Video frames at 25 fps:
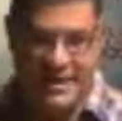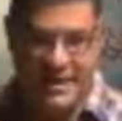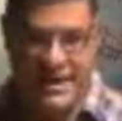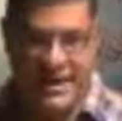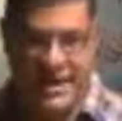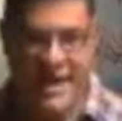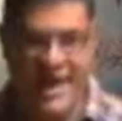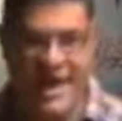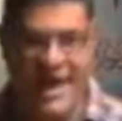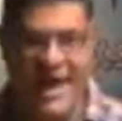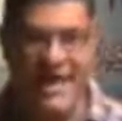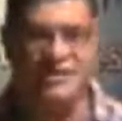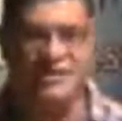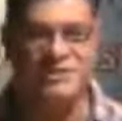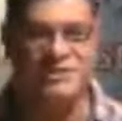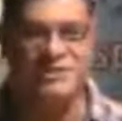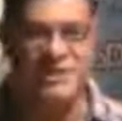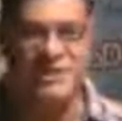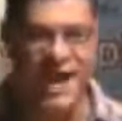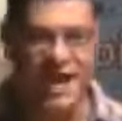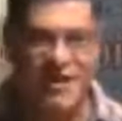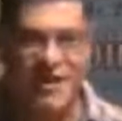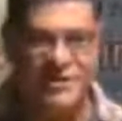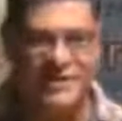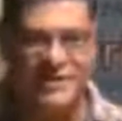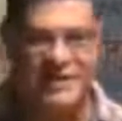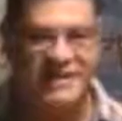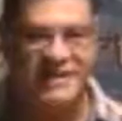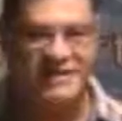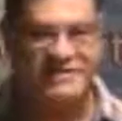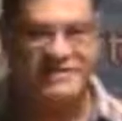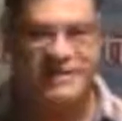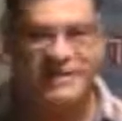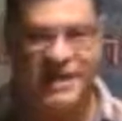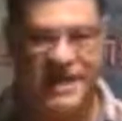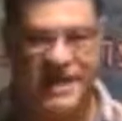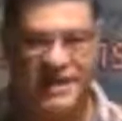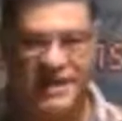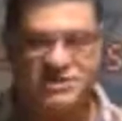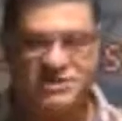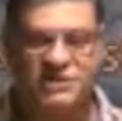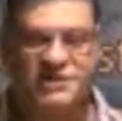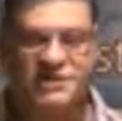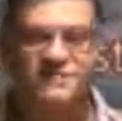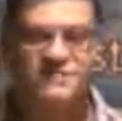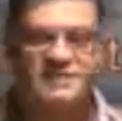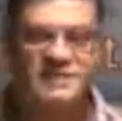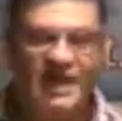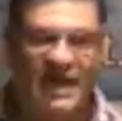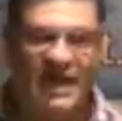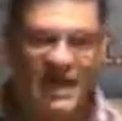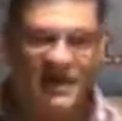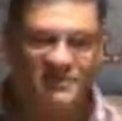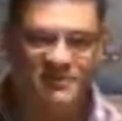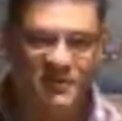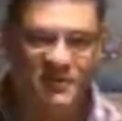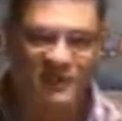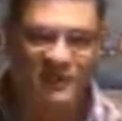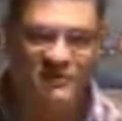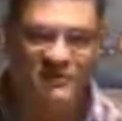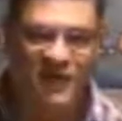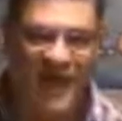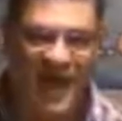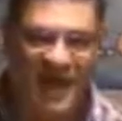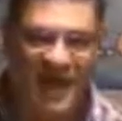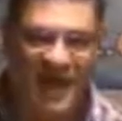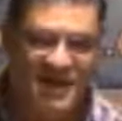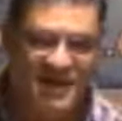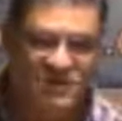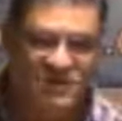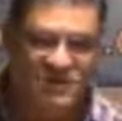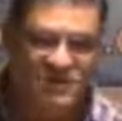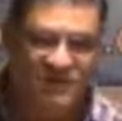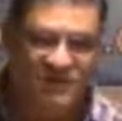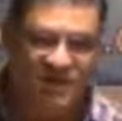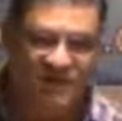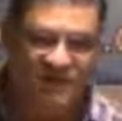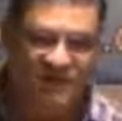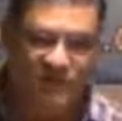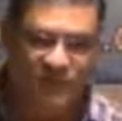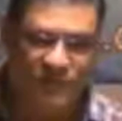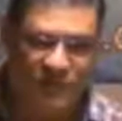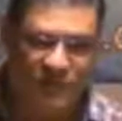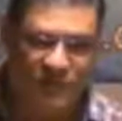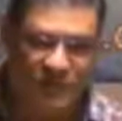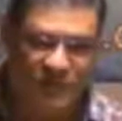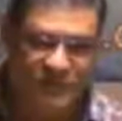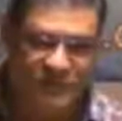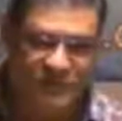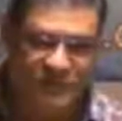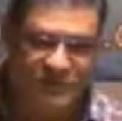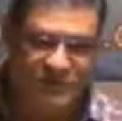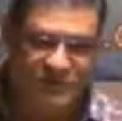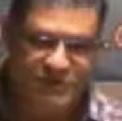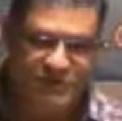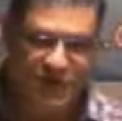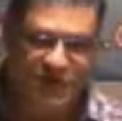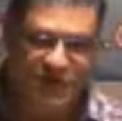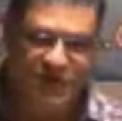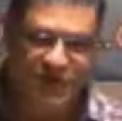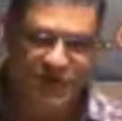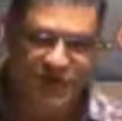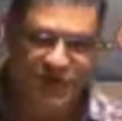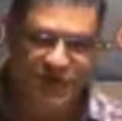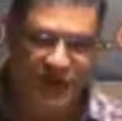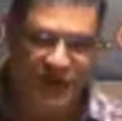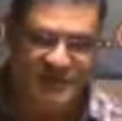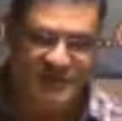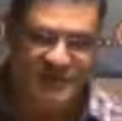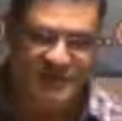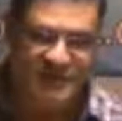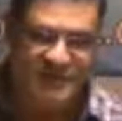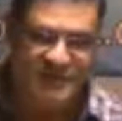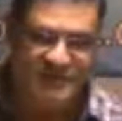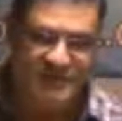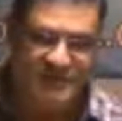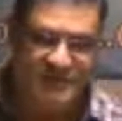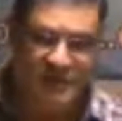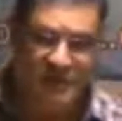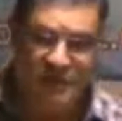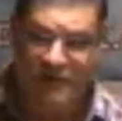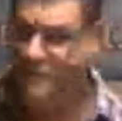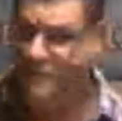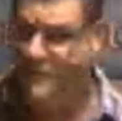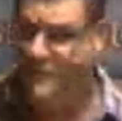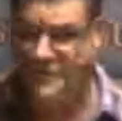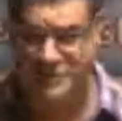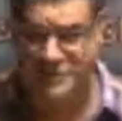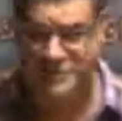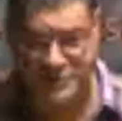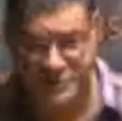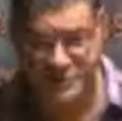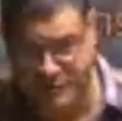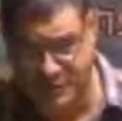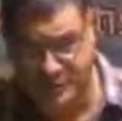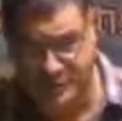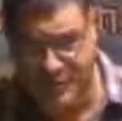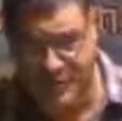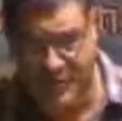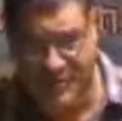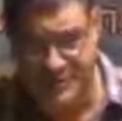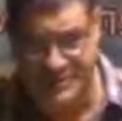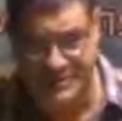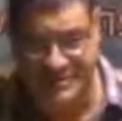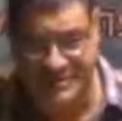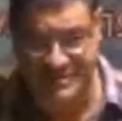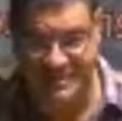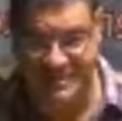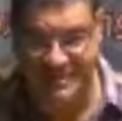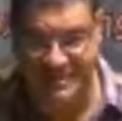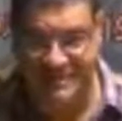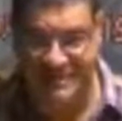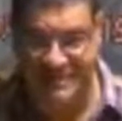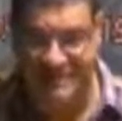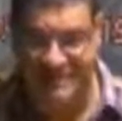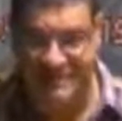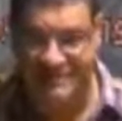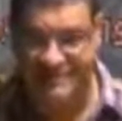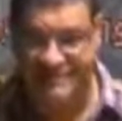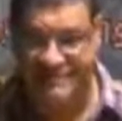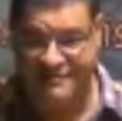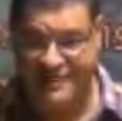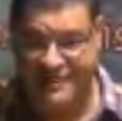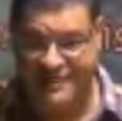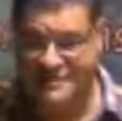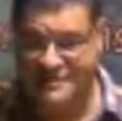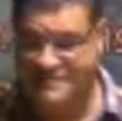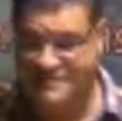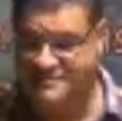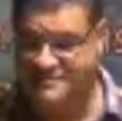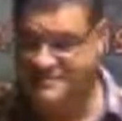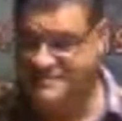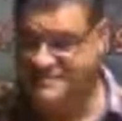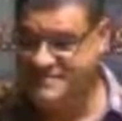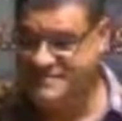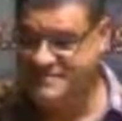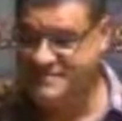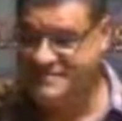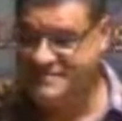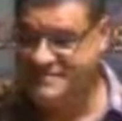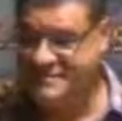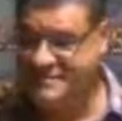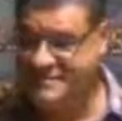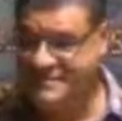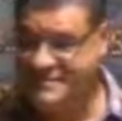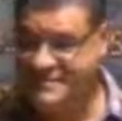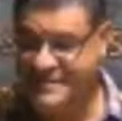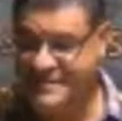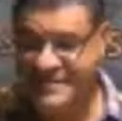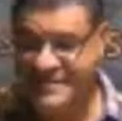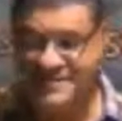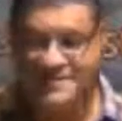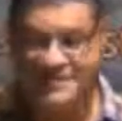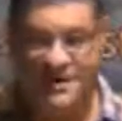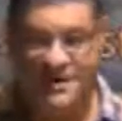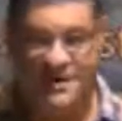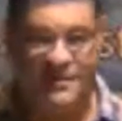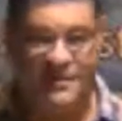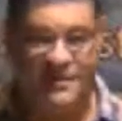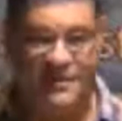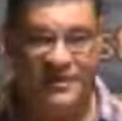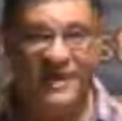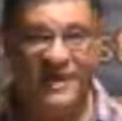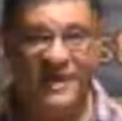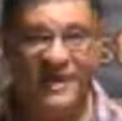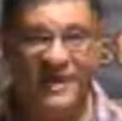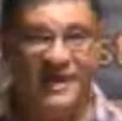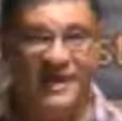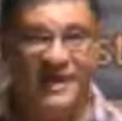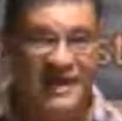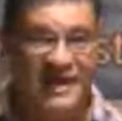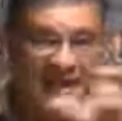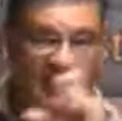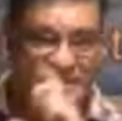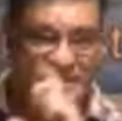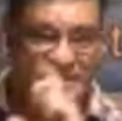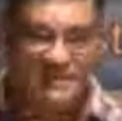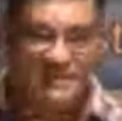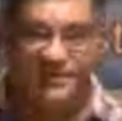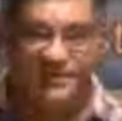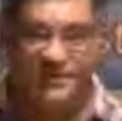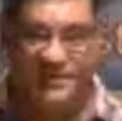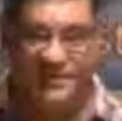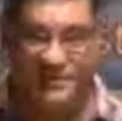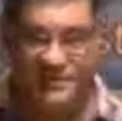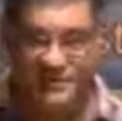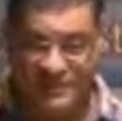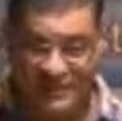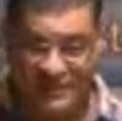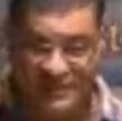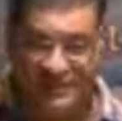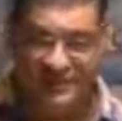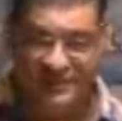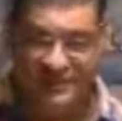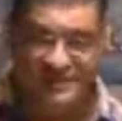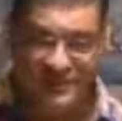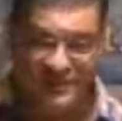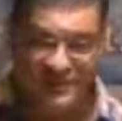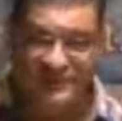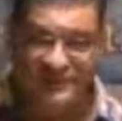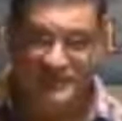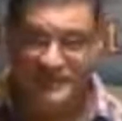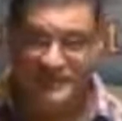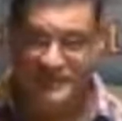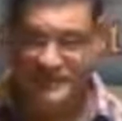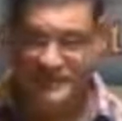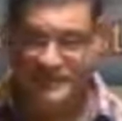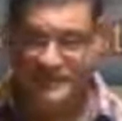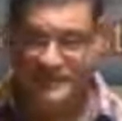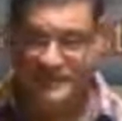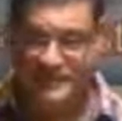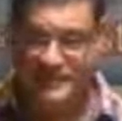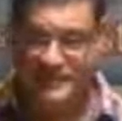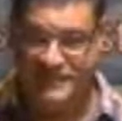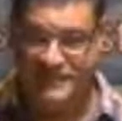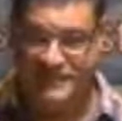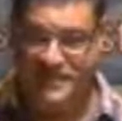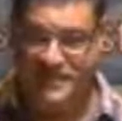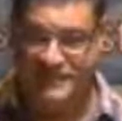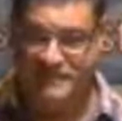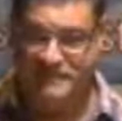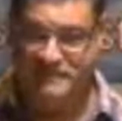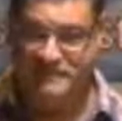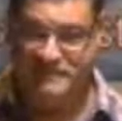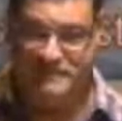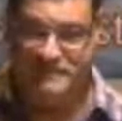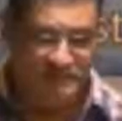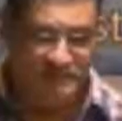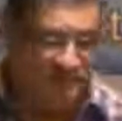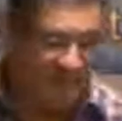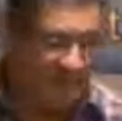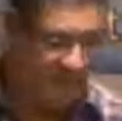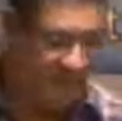And charity is donation of time, of energy, of words, of thoughts, of material things, right? So he links with the two things here. Okay?